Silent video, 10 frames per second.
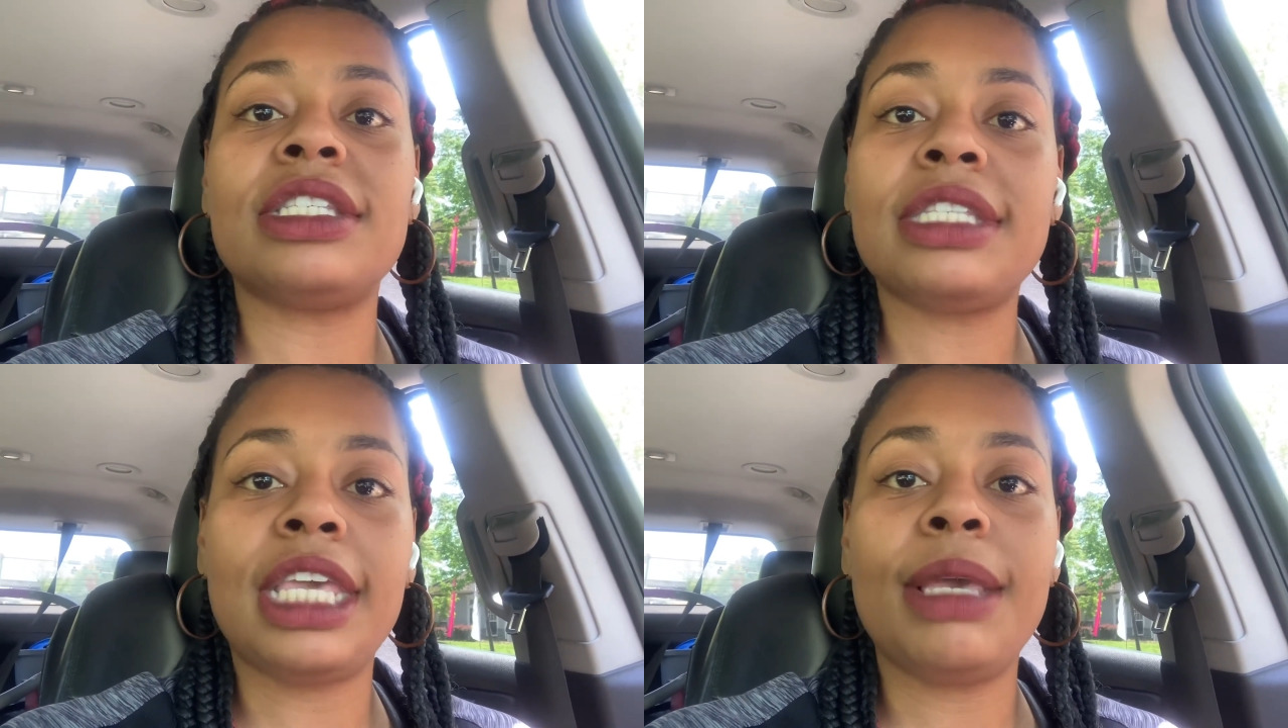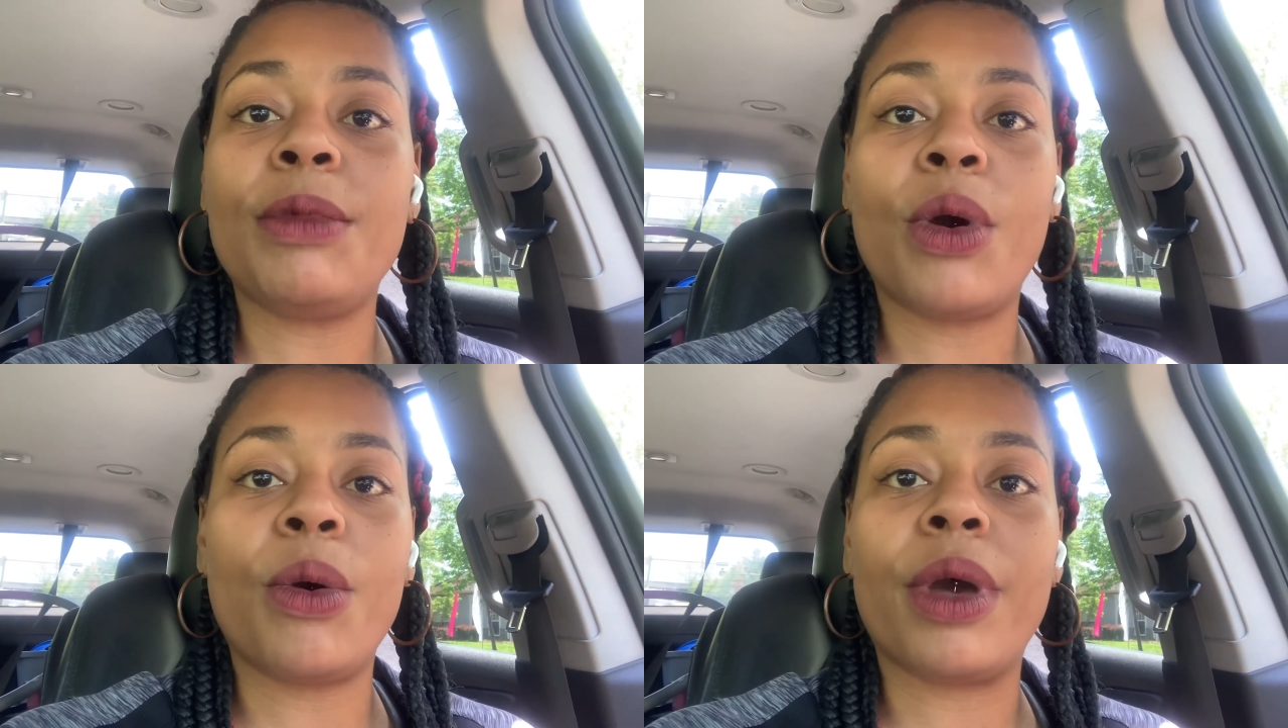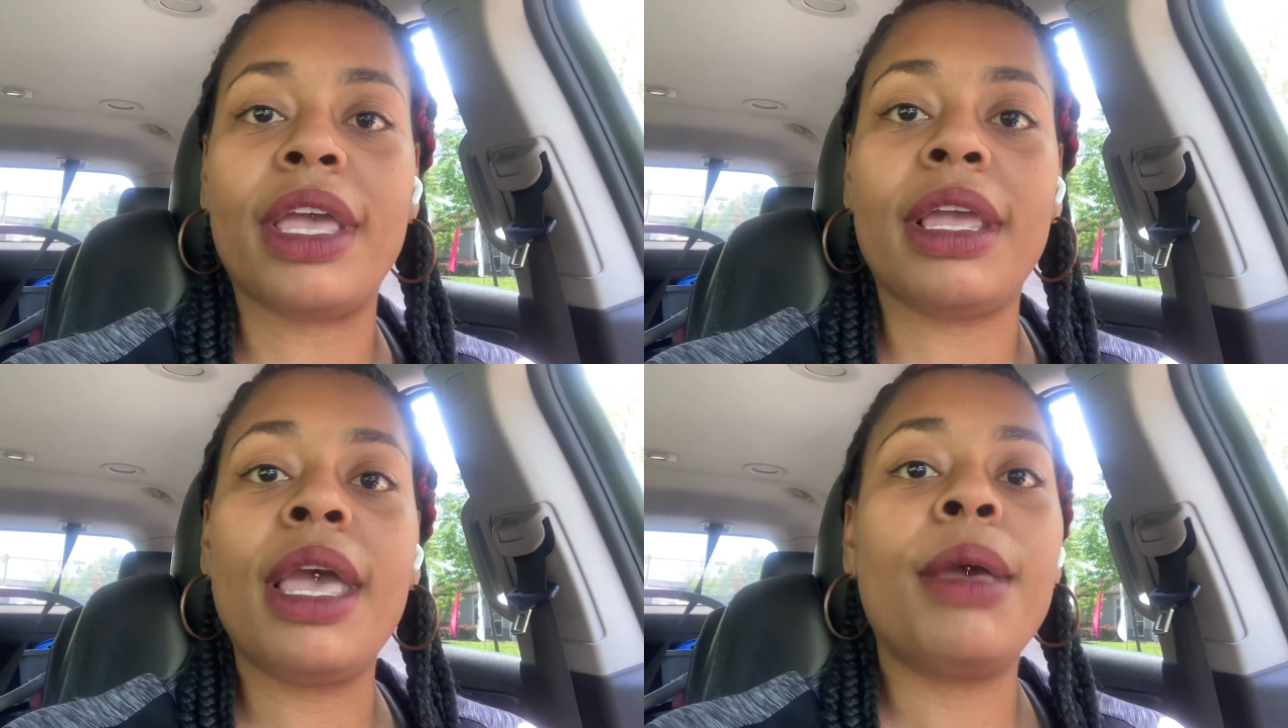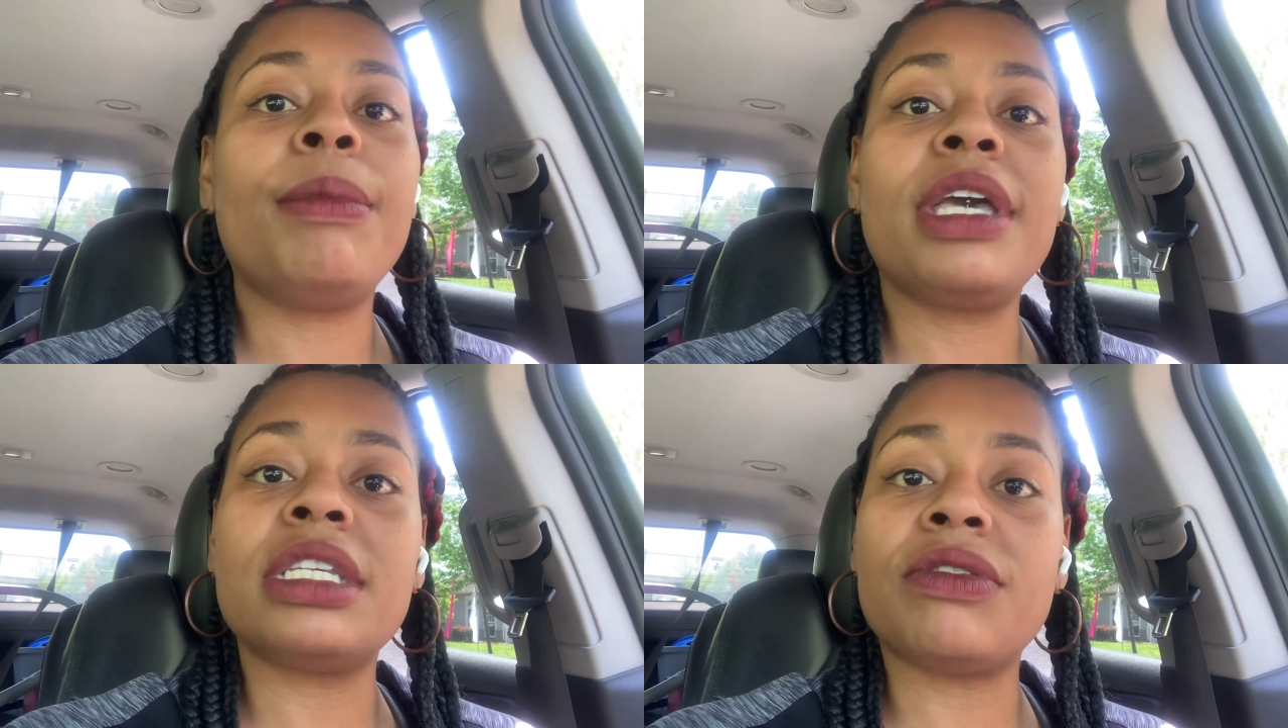Just keep going
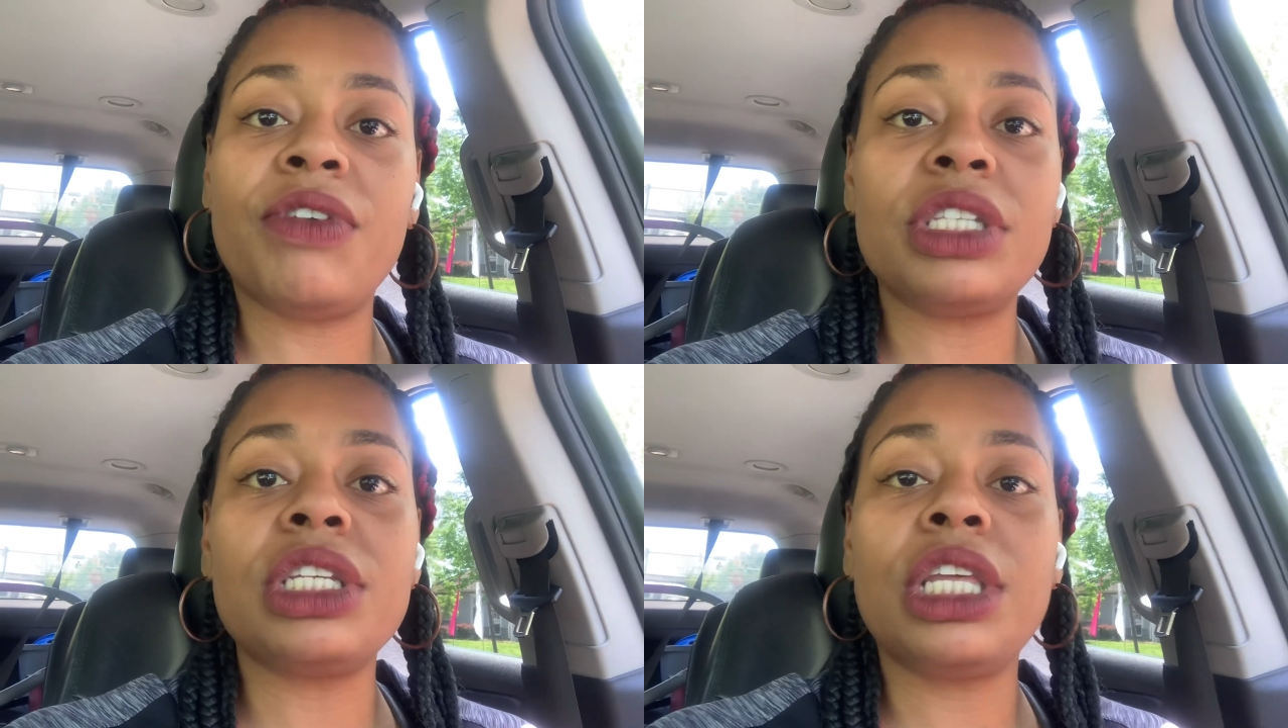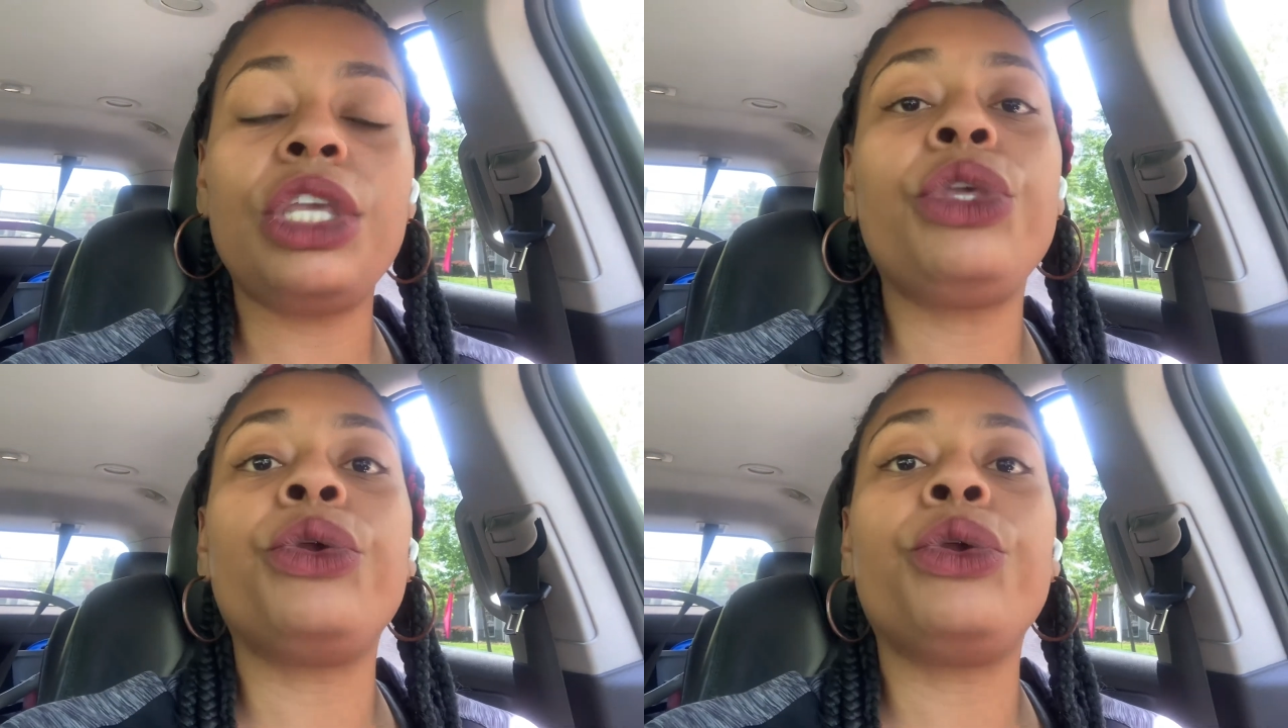because eventually